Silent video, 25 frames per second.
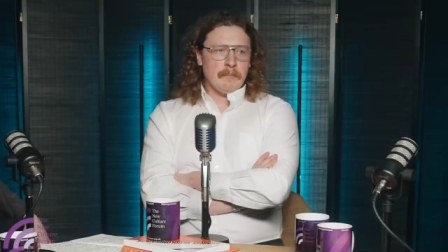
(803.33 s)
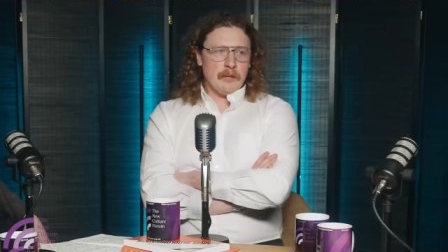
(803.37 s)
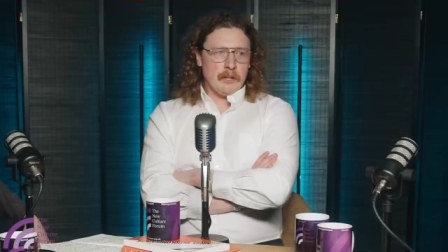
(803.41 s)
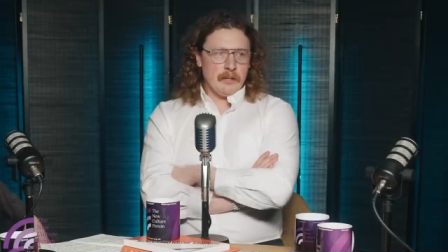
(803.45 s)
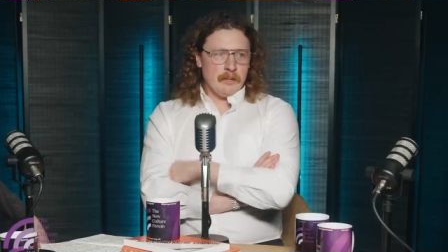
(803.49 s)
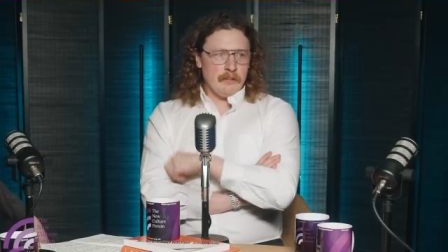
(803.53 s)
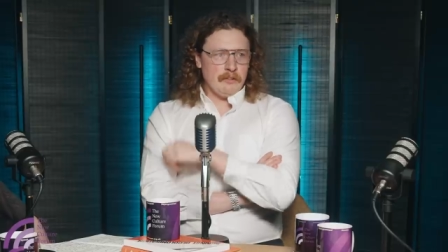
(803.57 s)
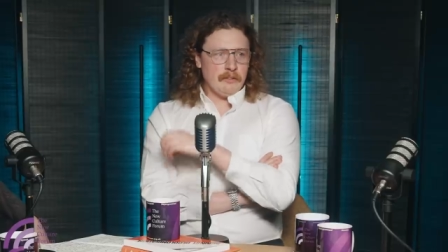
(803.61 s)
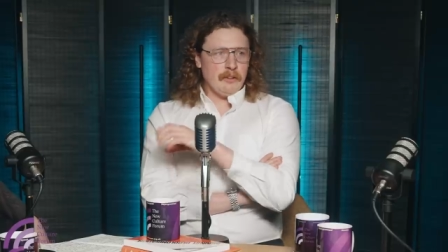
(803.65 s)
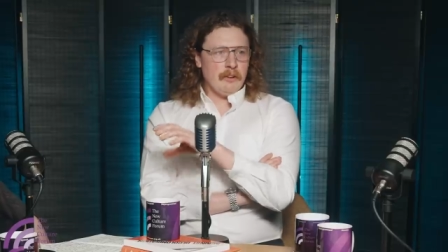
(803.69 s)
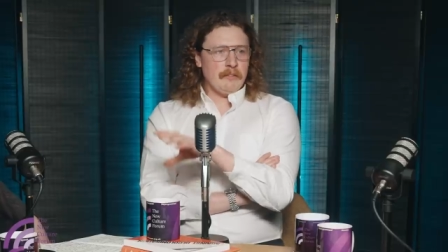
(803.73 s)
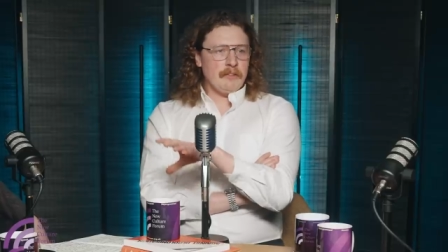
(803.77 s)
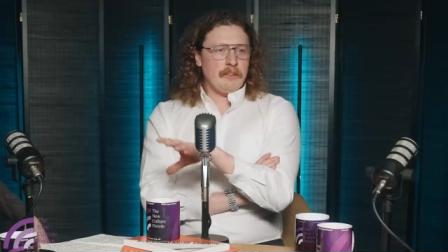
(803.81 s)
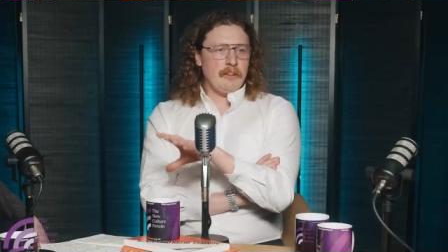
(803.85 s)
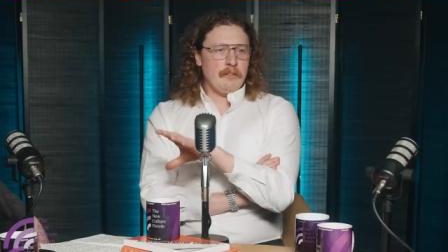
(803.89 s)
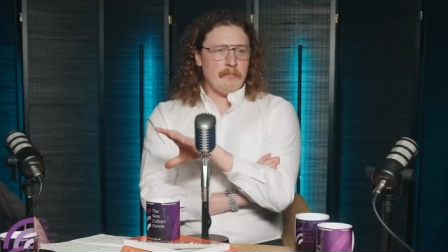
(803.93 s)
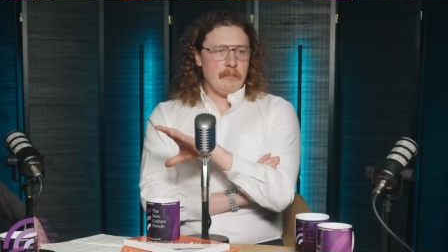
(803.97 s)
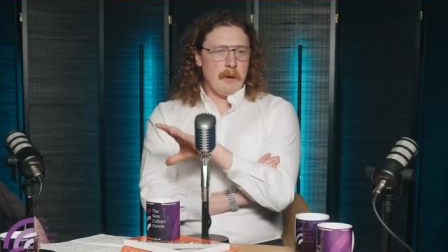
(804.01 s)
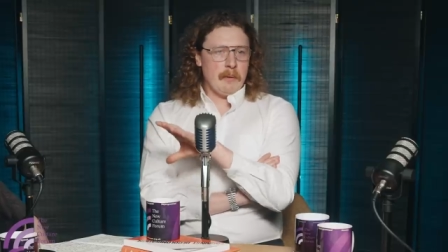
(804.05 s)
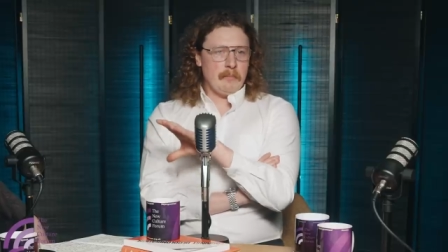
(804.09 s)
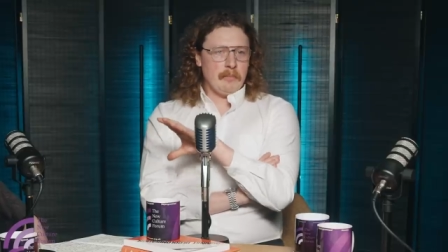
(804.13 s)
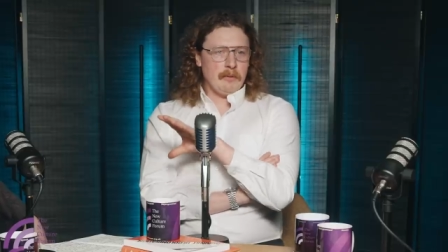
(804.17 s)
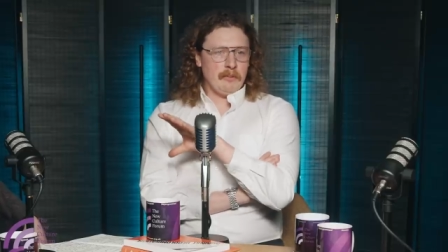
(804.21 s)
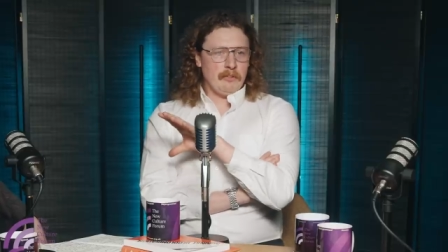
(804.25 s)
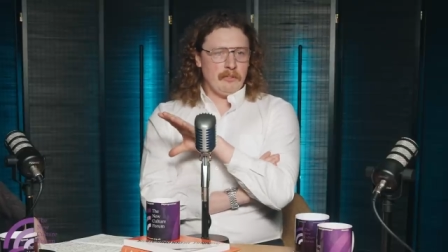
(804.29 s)
conservative
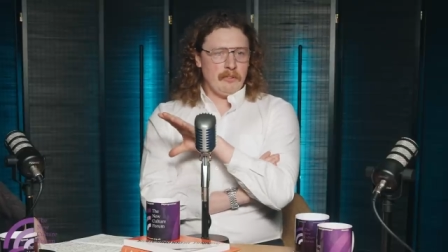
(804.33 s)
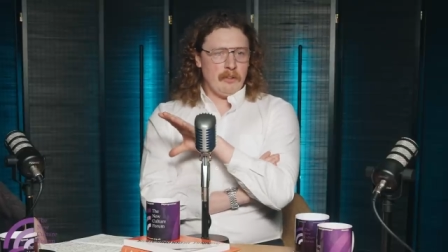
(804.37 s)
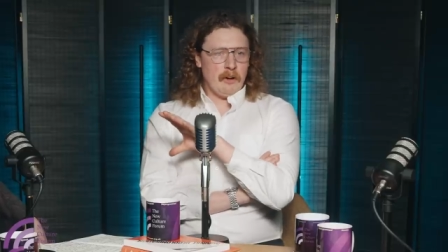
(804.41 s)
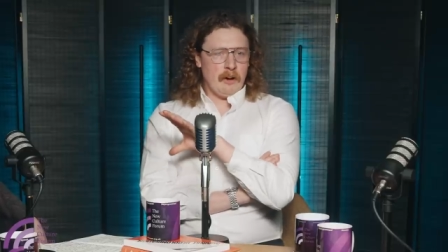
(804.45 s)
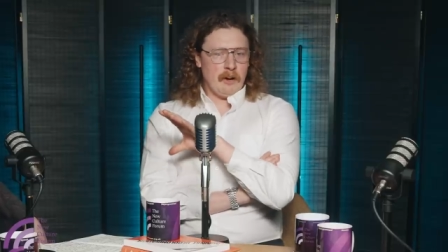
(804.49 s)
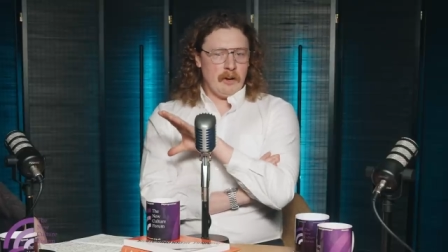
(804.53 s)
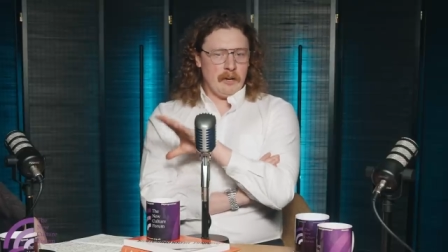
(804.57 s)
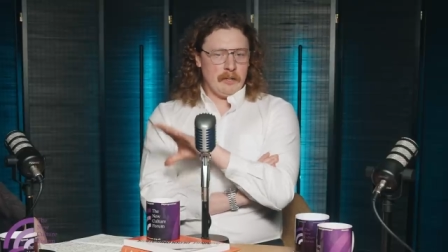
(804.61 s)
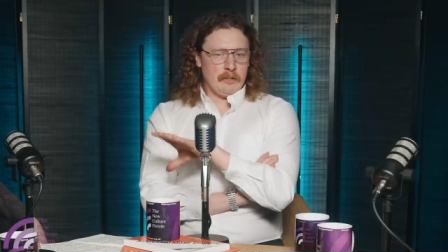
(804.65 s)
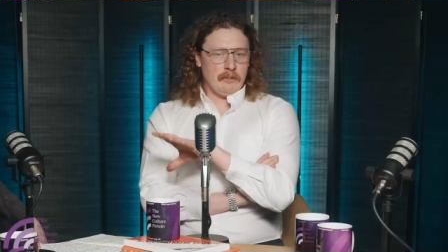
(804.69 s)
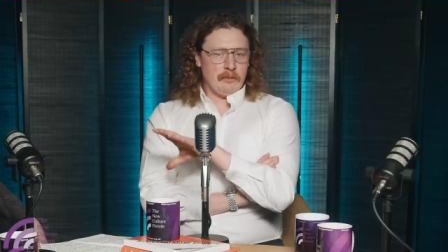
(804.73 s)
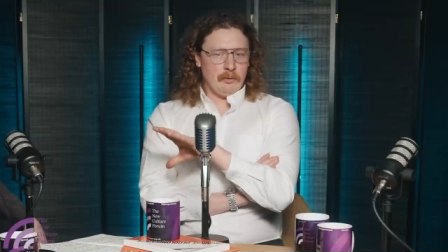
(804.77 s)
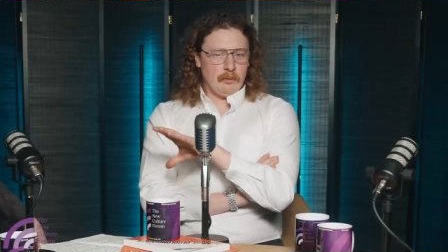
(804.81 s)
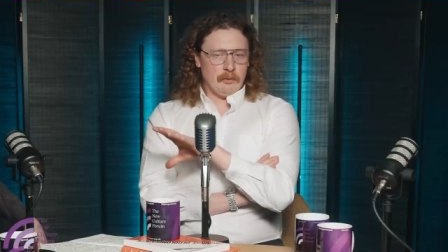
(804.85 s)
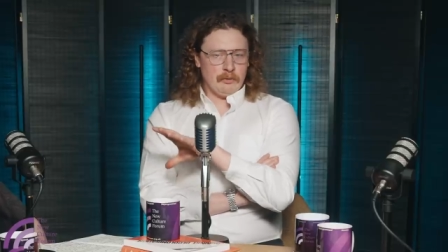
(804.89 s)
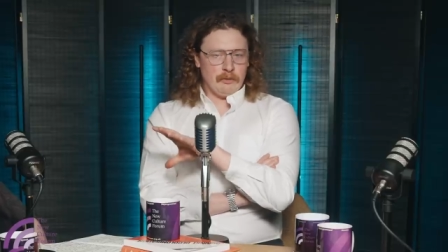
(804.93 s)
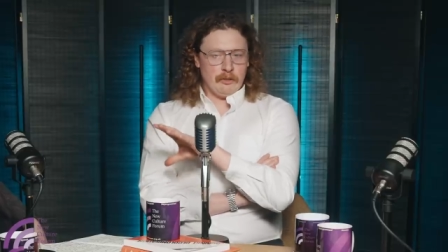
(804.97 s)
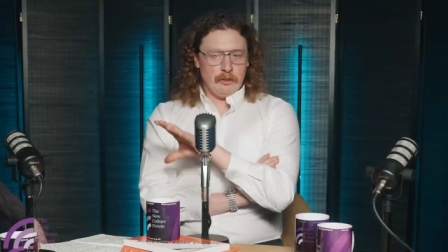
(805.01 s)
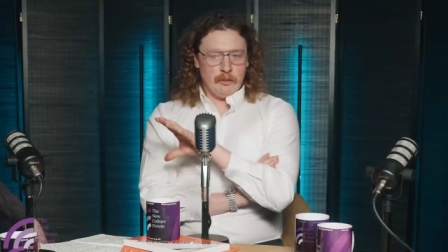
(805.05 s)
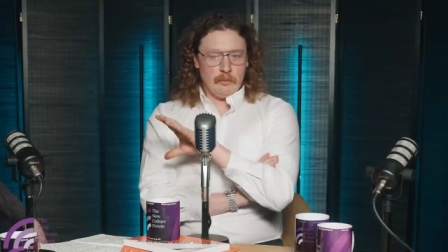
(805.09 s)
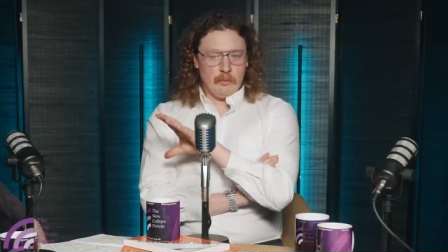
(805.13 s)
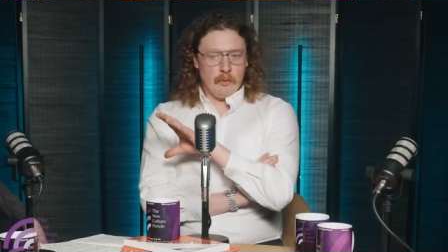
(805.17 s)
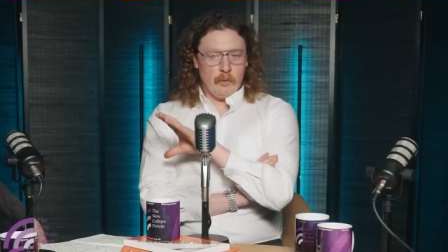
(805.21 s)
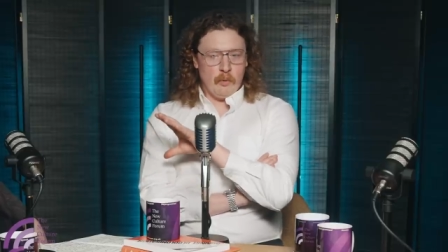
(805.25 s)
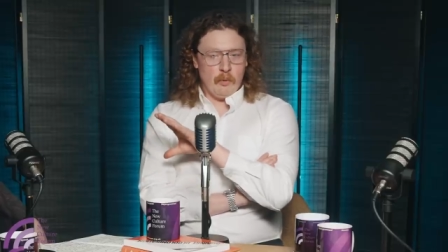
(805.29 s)
members that I talk
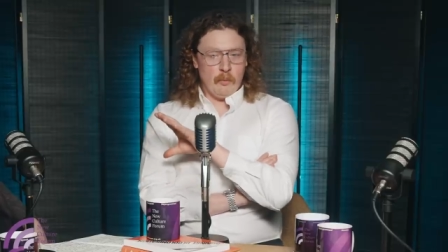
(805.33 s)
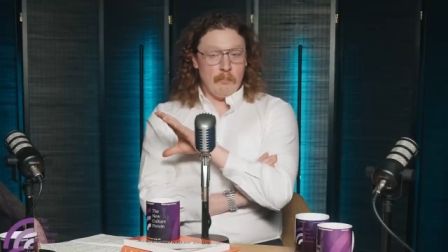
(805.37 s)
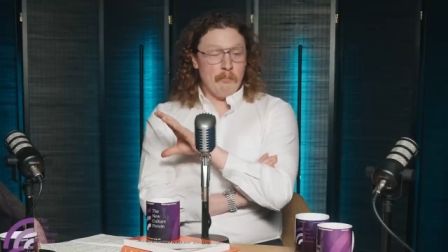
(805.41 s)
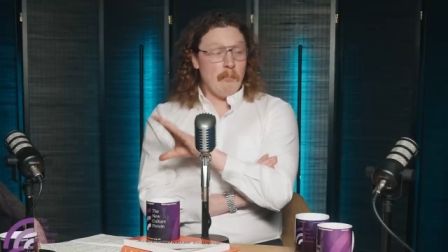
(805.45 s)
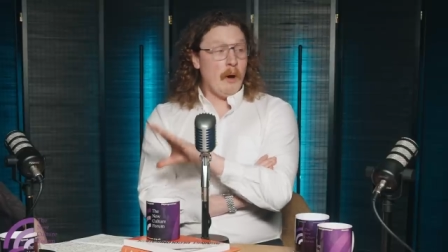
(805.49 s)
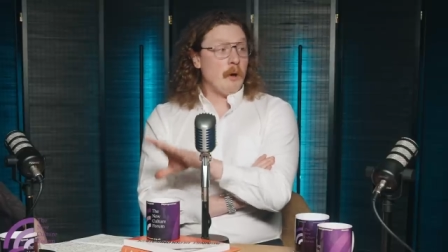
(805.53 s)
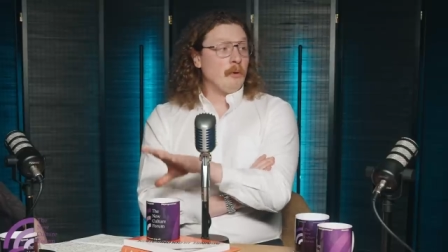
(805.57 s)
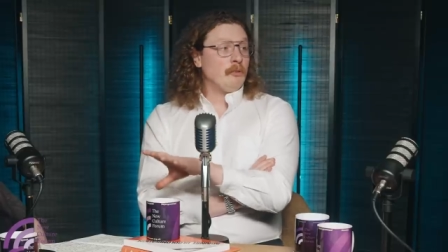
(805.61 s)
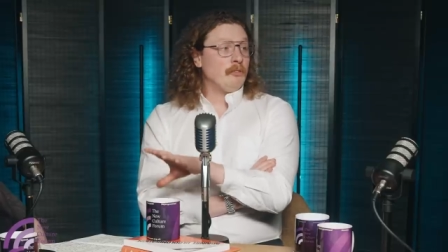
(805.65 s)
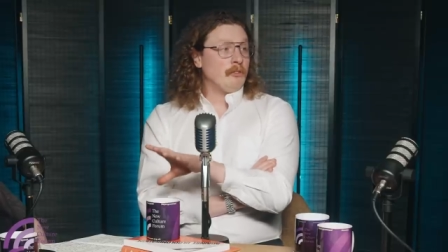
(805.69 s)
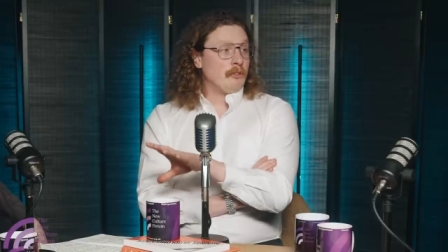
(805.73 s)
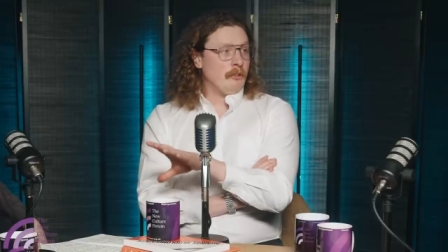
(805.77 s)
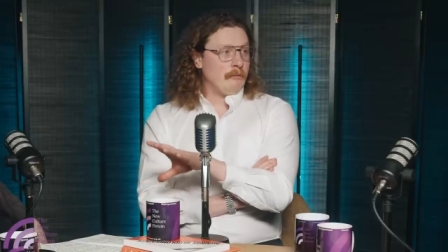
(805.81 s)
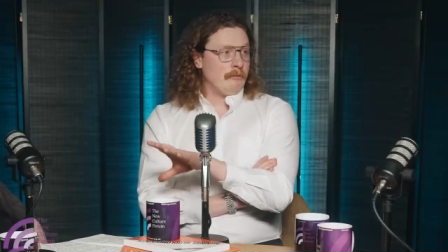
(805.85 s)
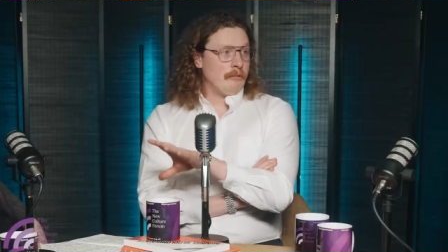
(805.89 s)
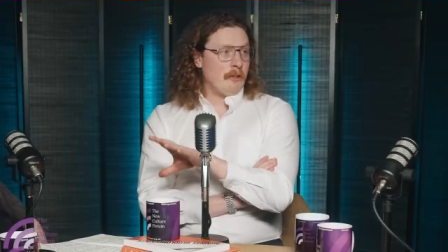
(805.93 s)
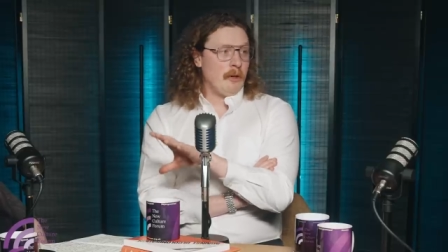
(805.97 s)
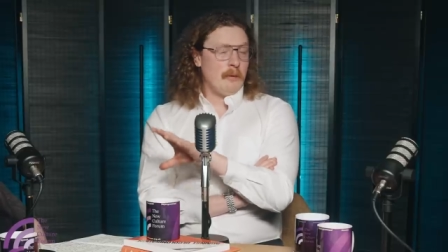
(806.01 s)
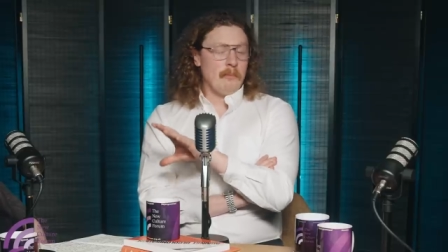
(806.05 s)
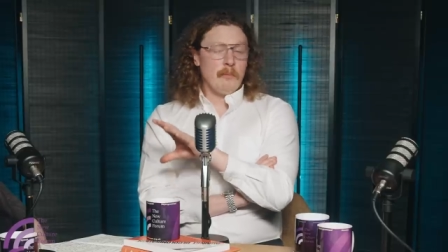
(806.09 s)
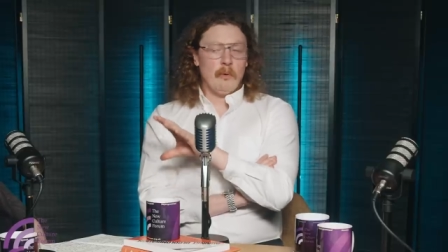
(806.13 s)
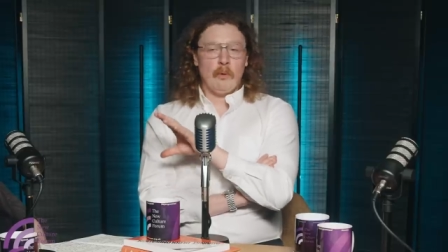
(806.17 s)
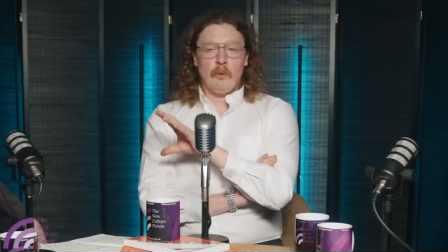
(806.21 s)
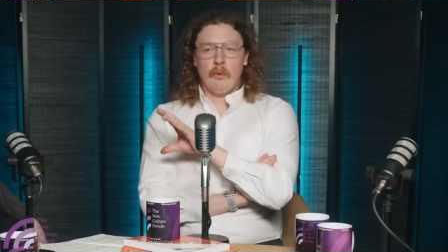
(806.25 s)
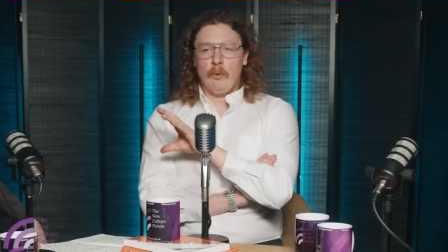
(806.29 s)
to, or most of them,